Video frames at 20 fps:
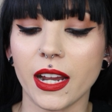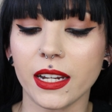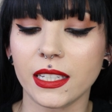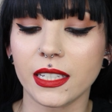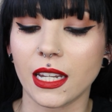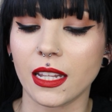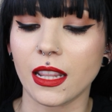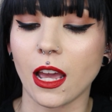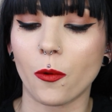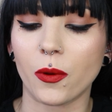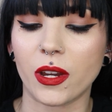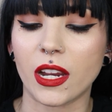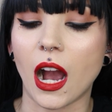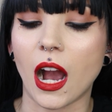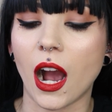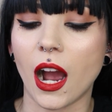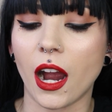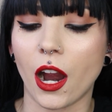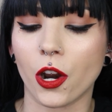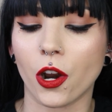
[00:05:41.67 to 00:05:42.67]
next thing that we
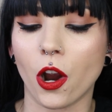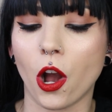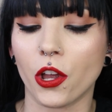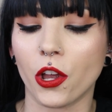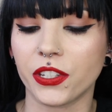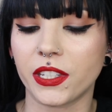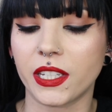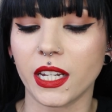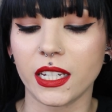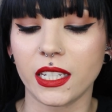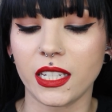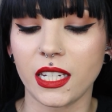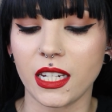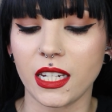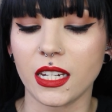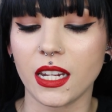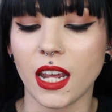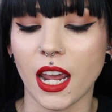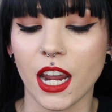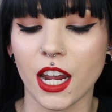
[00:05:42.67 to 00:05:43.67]
got are all
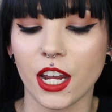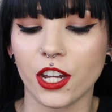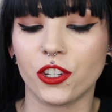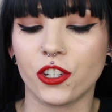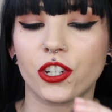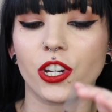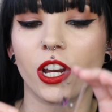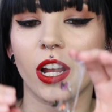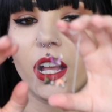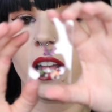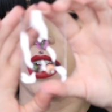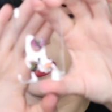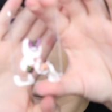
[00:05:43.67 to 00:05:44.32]
sixteen gauge